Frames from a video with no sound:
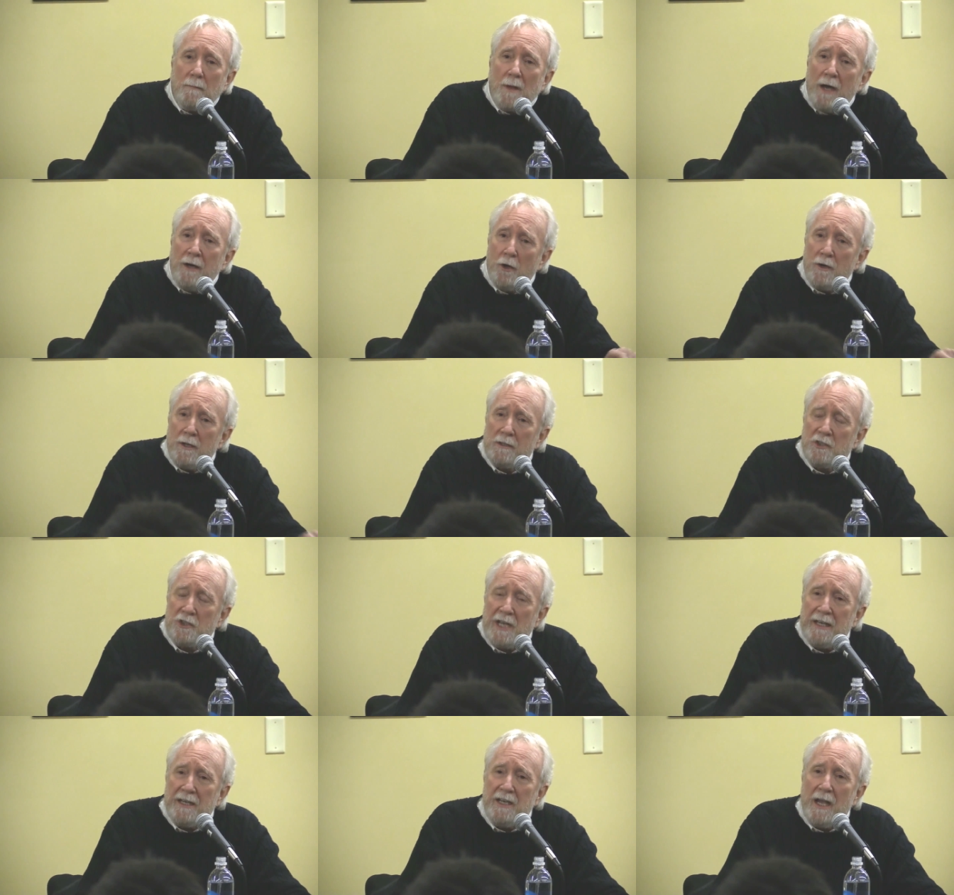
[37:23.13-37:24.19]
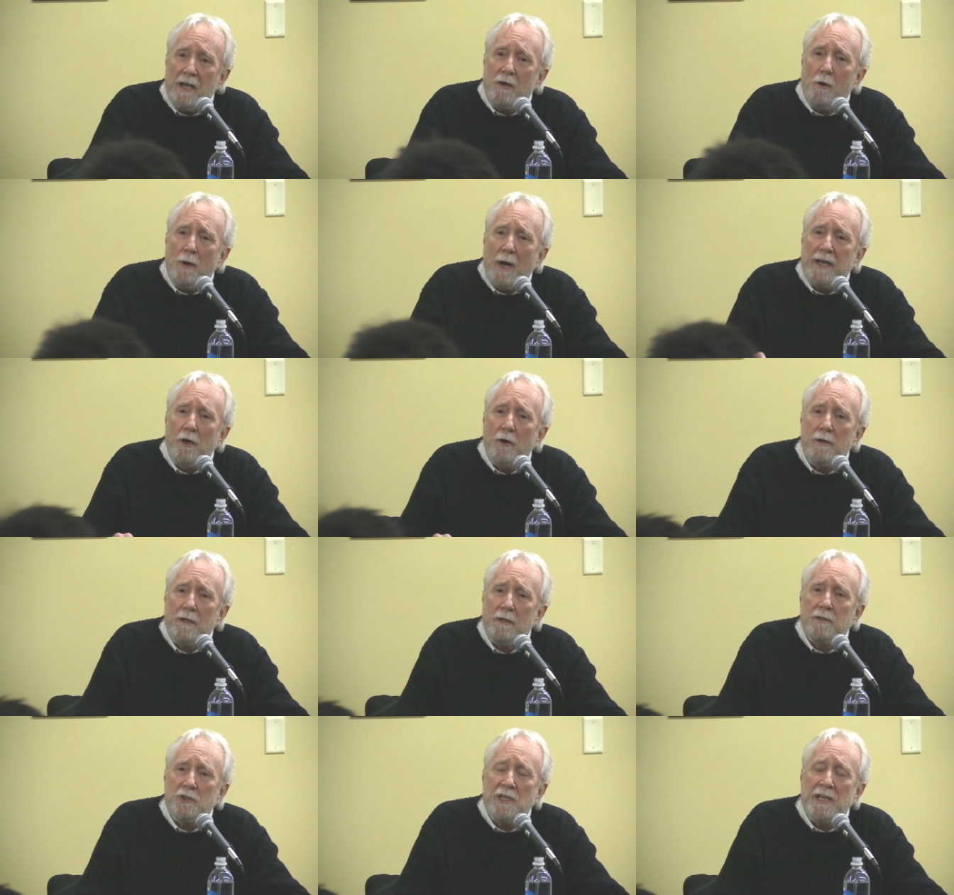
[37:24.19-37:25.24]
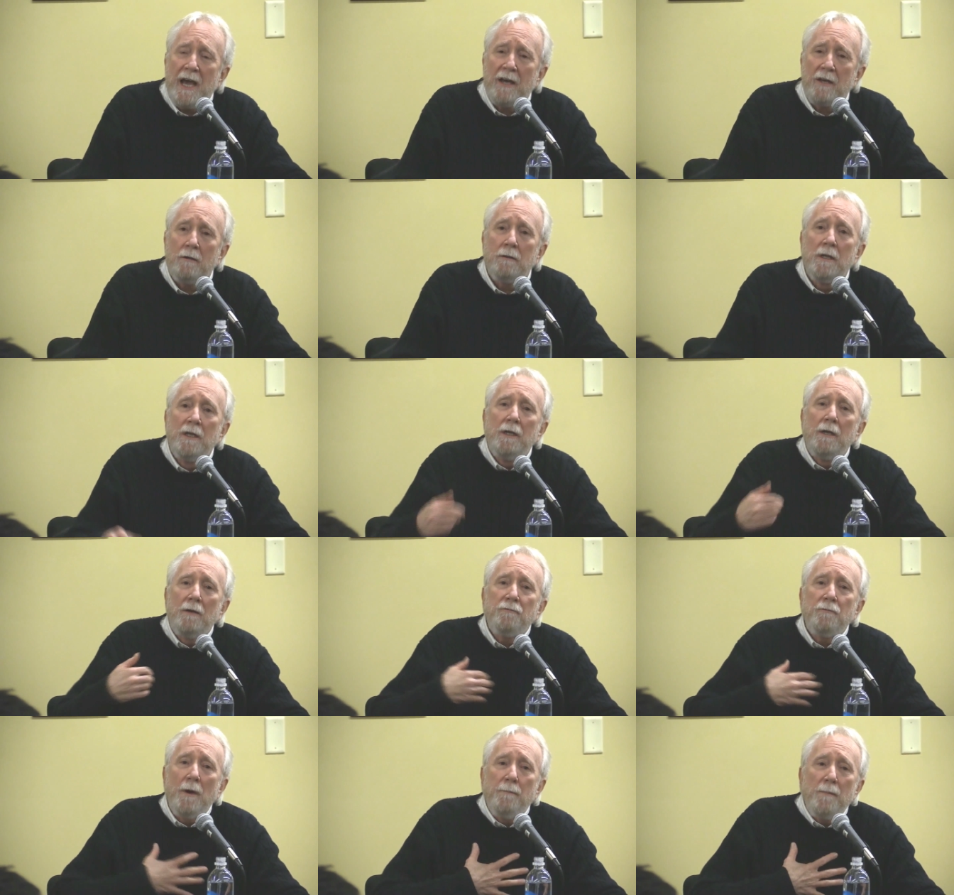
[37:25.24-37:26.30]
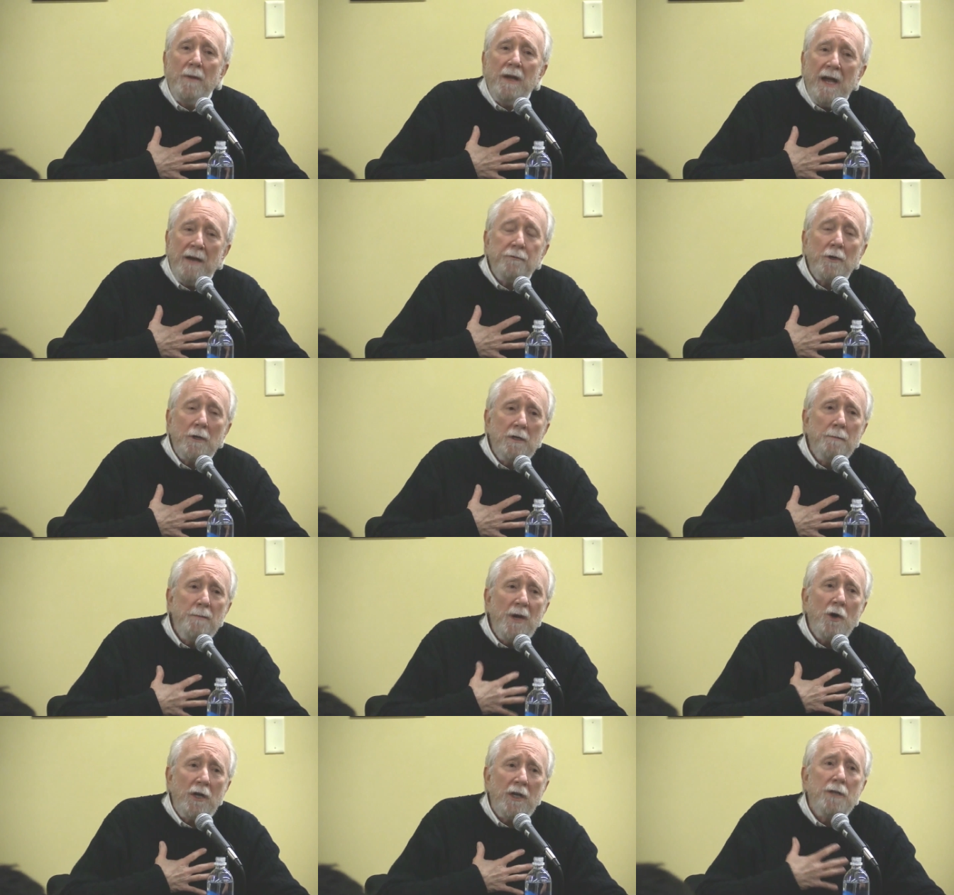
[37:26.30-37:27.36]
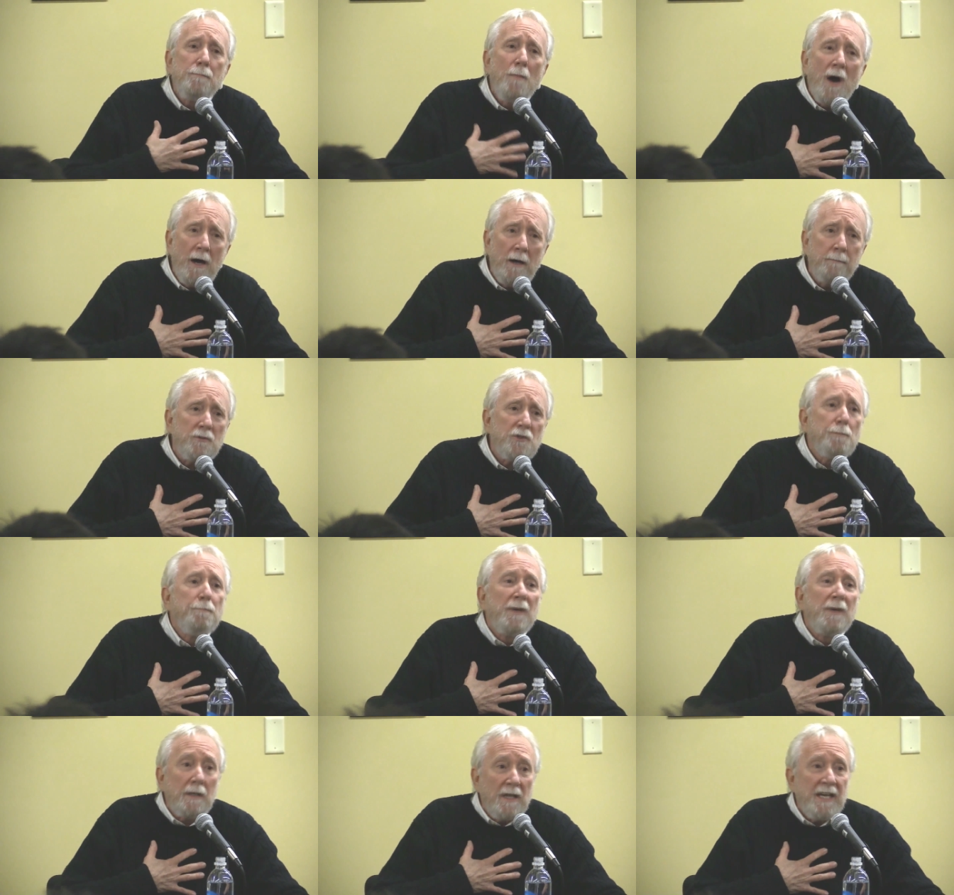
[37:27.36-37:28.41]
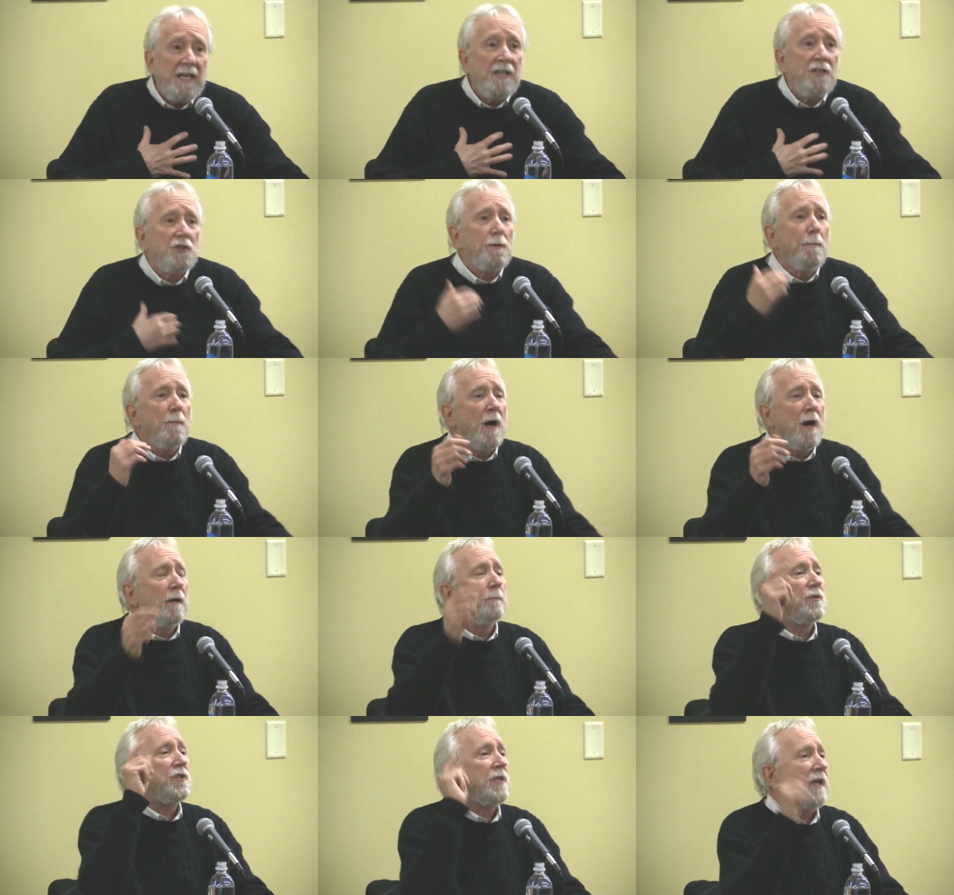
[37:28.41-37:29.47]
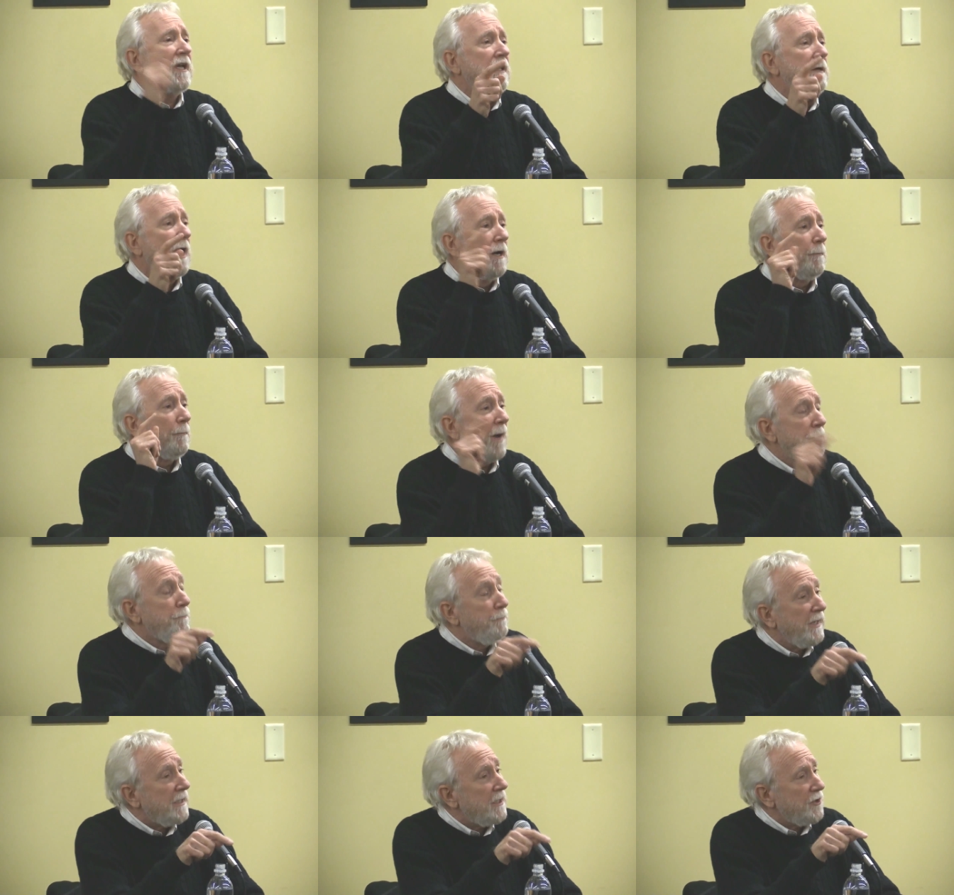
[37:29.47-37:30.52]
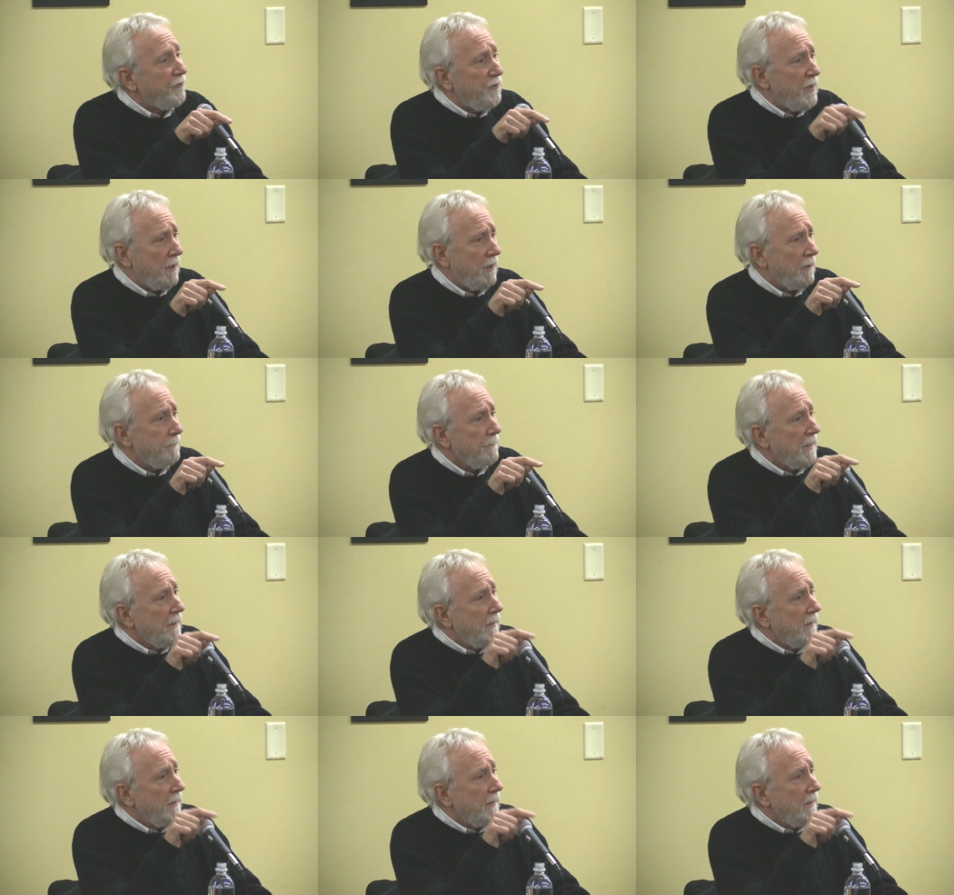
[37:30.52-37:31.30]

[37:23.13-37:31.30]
I heard it in San Diego, I heard it in Seattle from African American moms, middle aged moms saying, My biggest fear